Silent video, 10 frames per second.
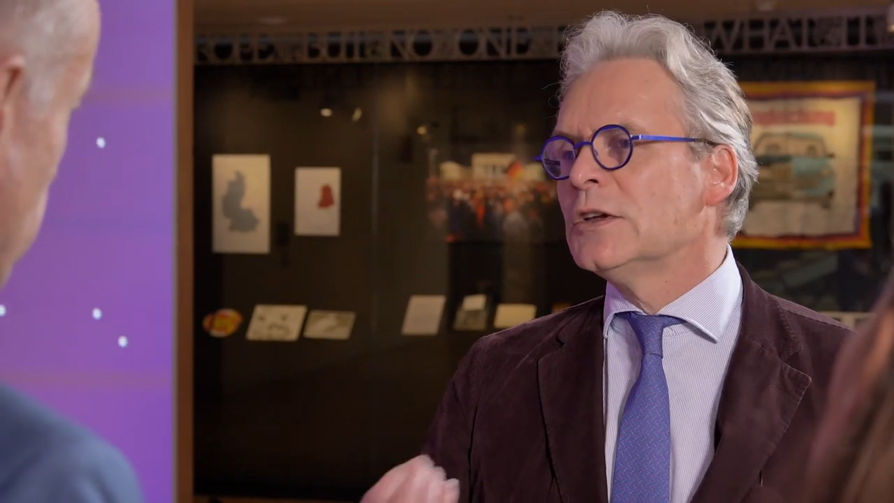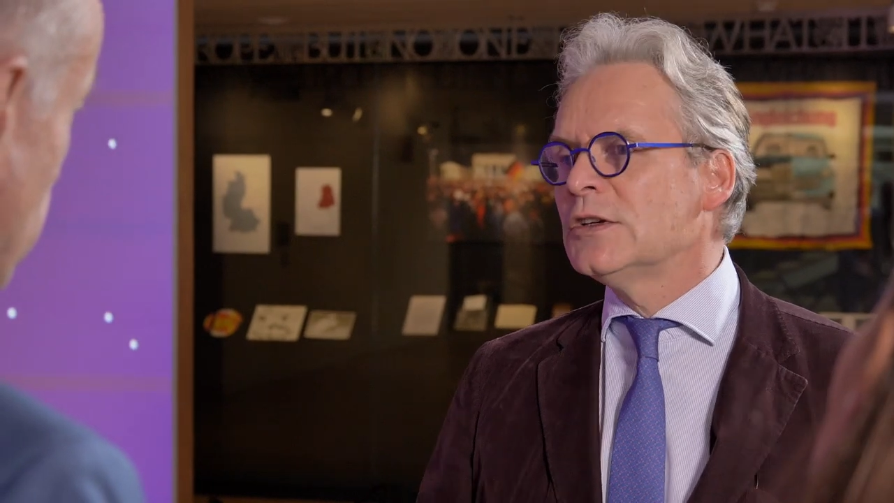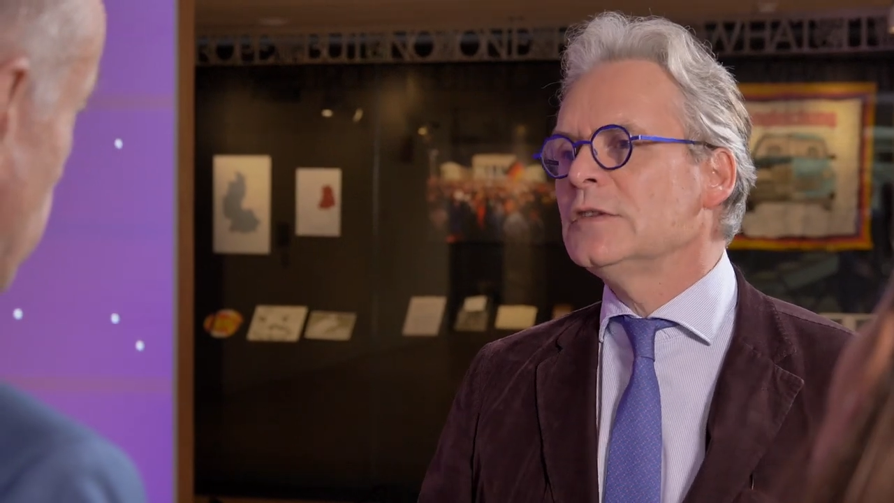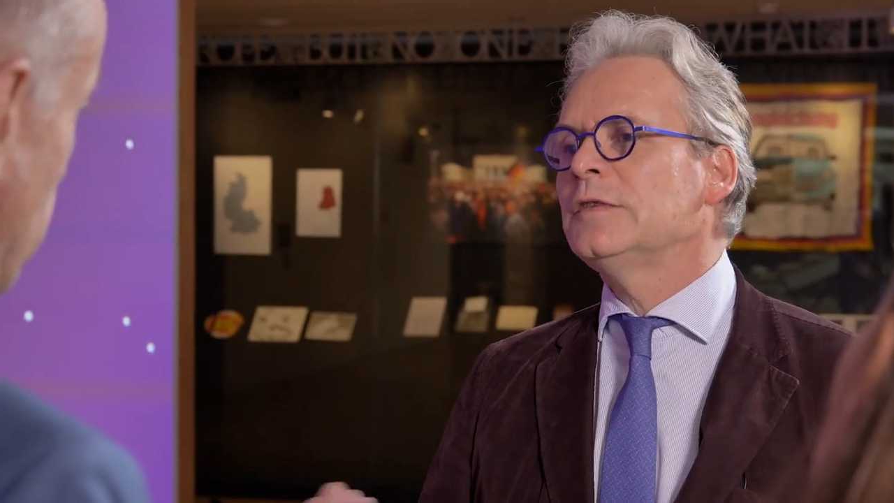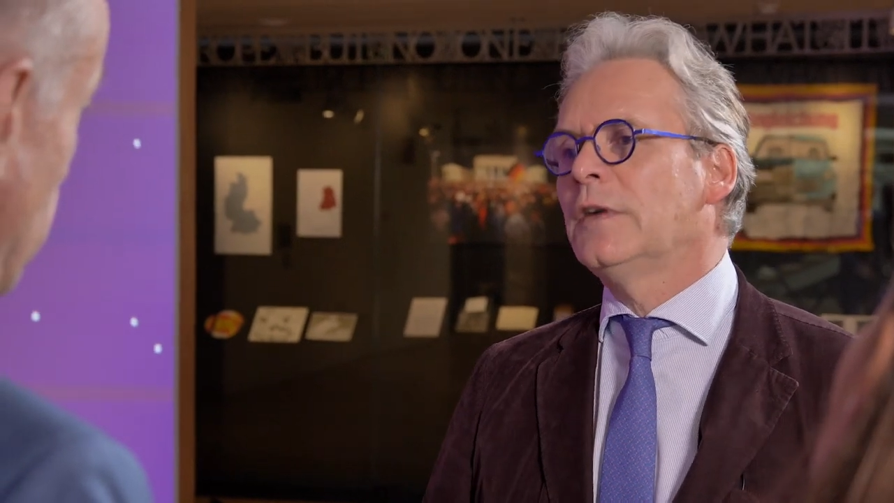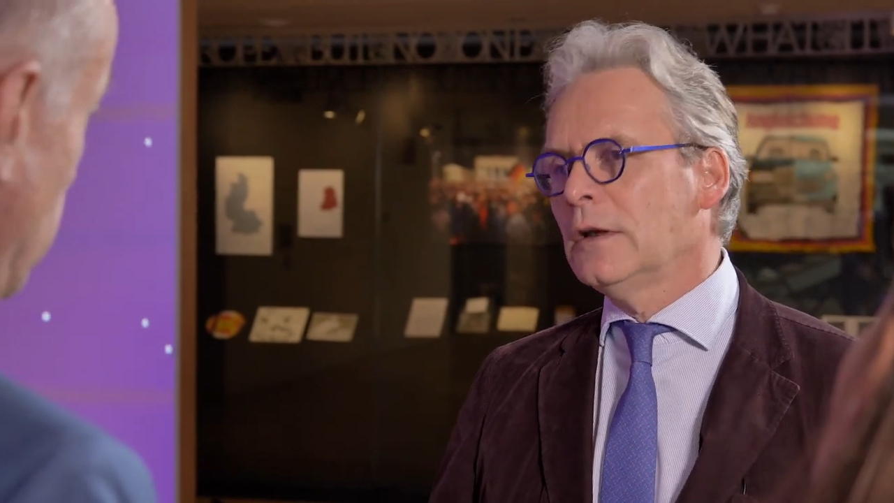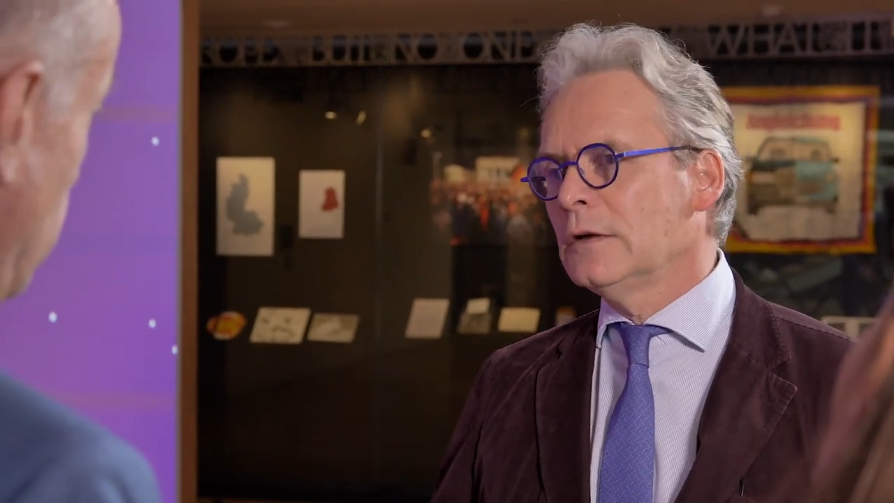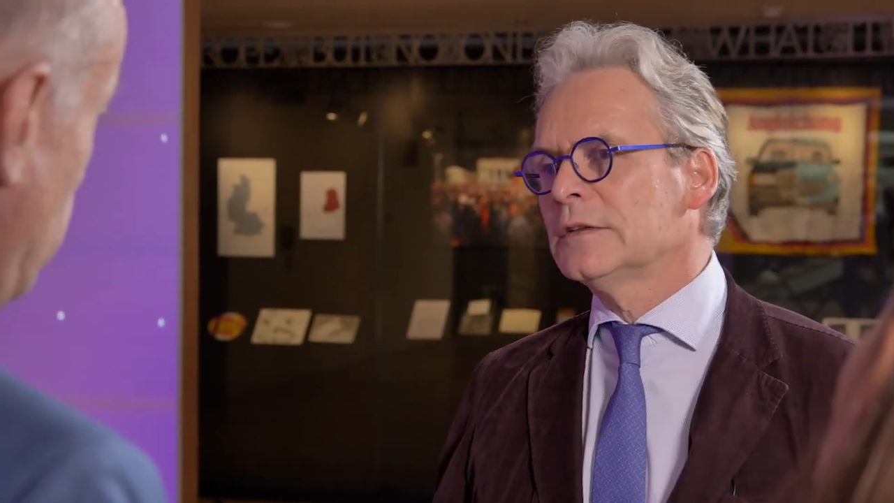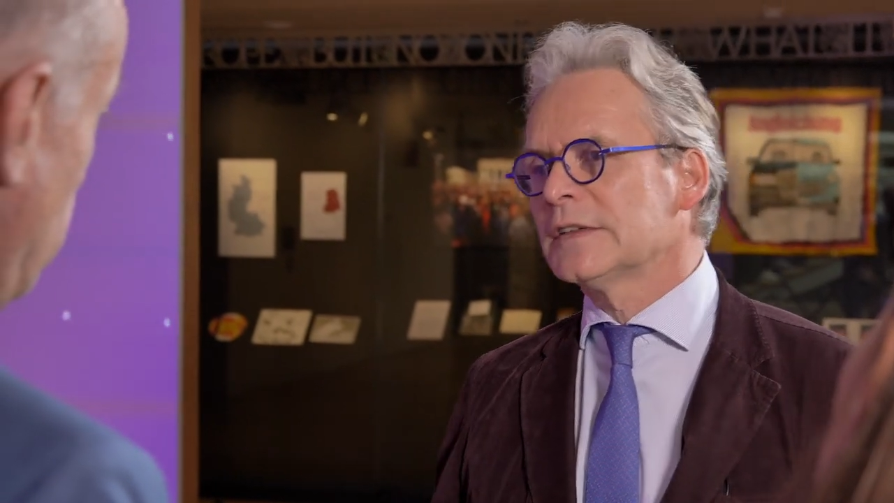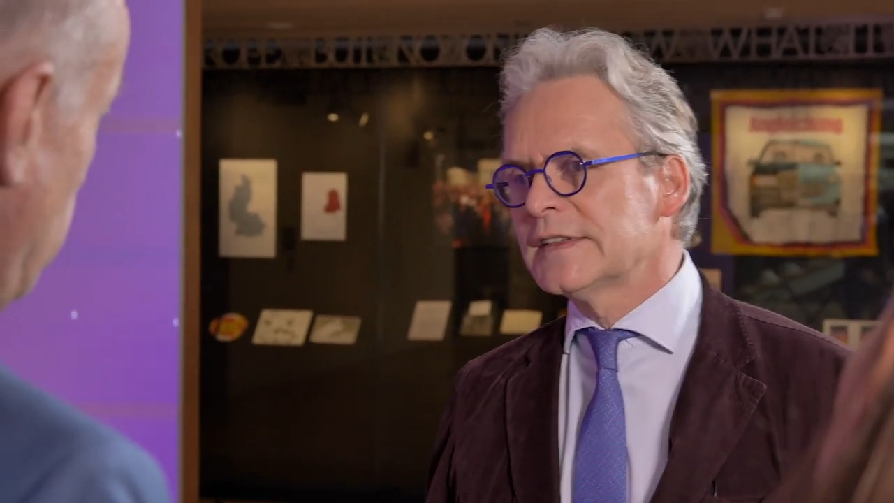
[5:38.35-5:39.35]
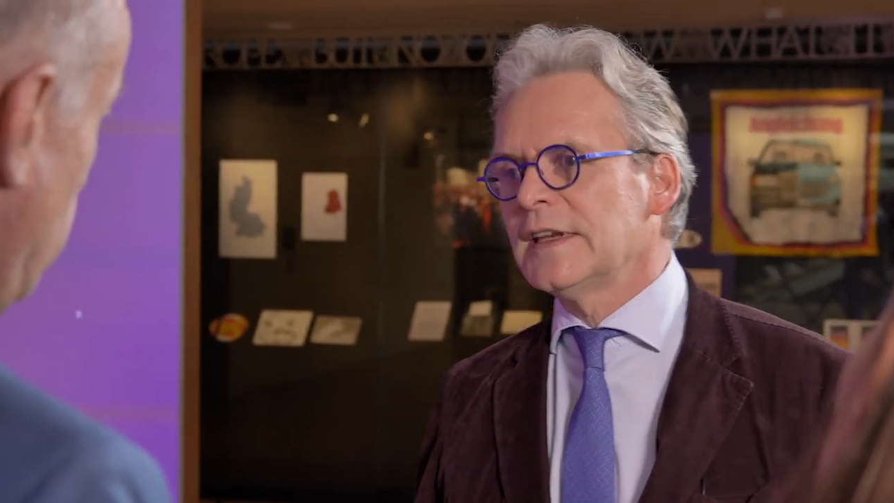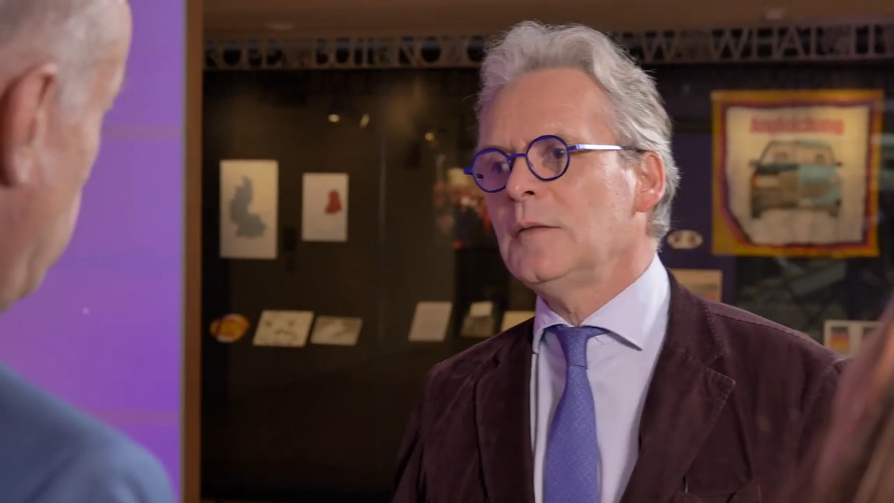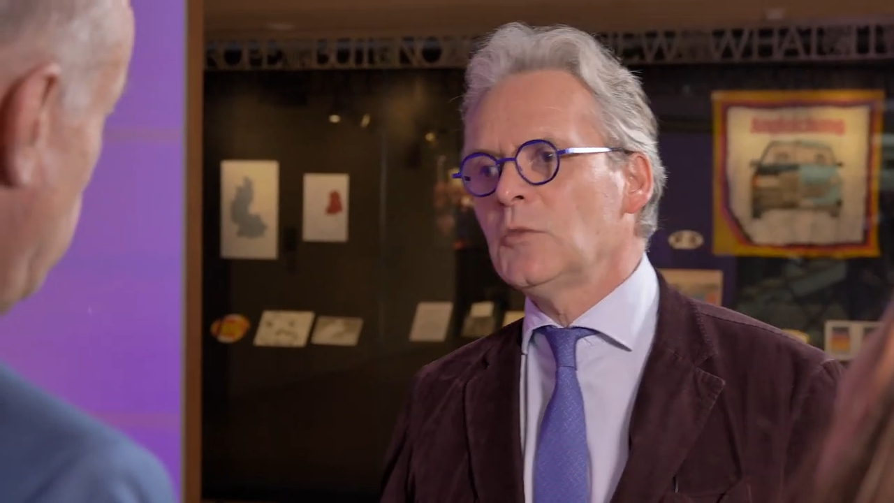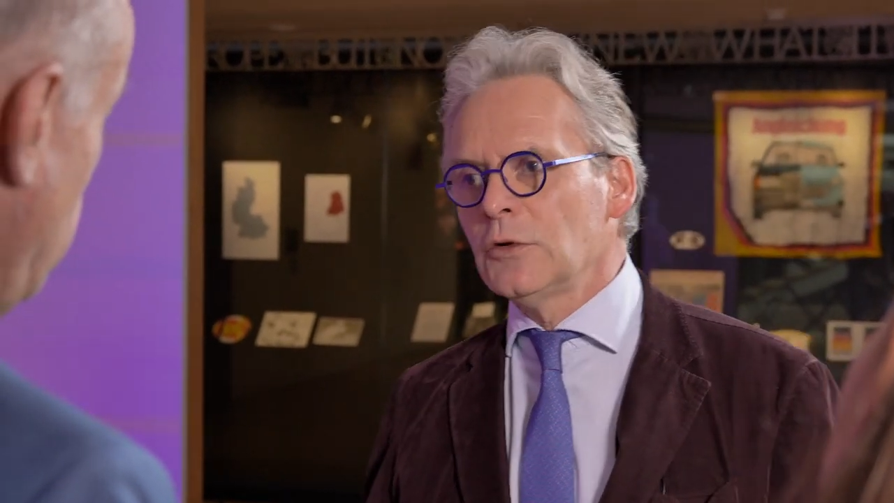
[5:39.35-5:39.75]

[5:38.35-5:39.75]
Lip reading: do follow the same